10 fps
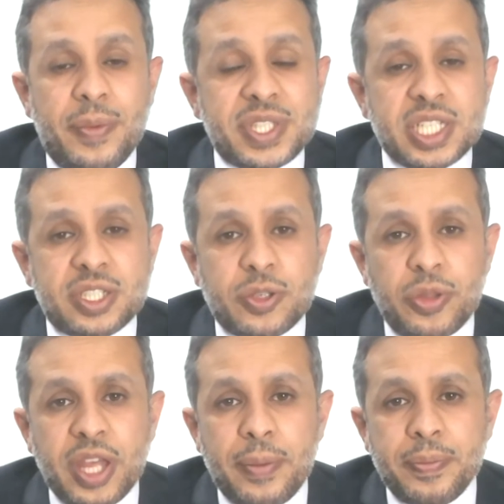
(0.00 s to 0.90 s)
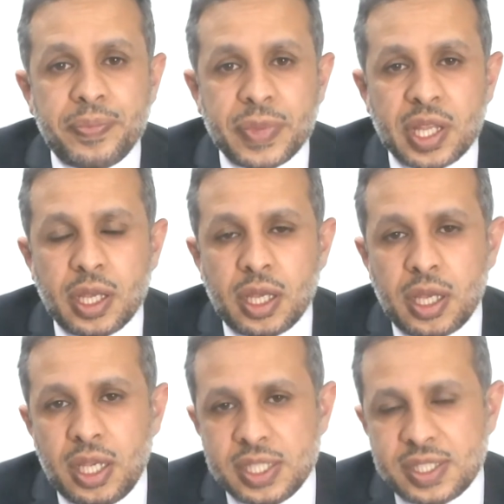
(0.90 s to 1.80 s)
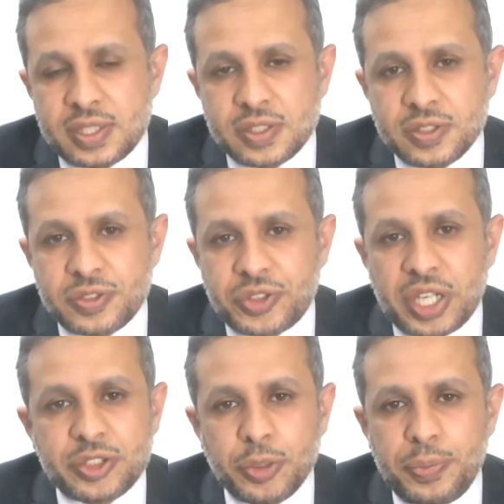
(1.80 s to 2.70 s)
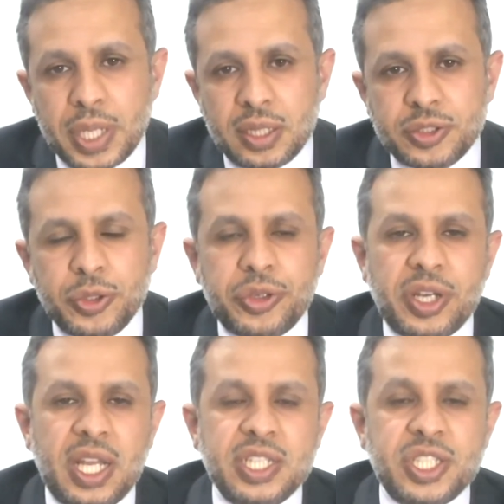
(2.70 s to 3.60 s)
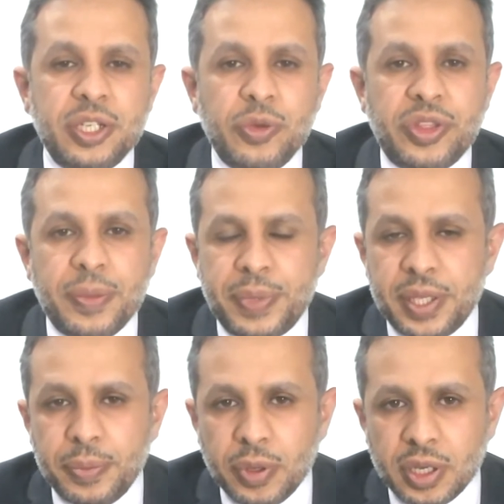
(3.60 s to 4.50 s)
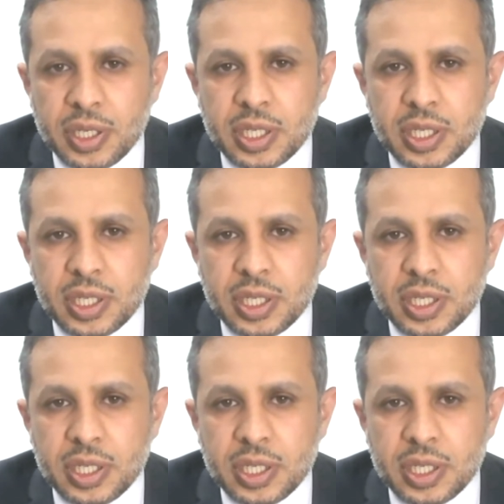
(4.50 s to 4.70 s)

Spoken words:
The message to them is try to build your relation with the people.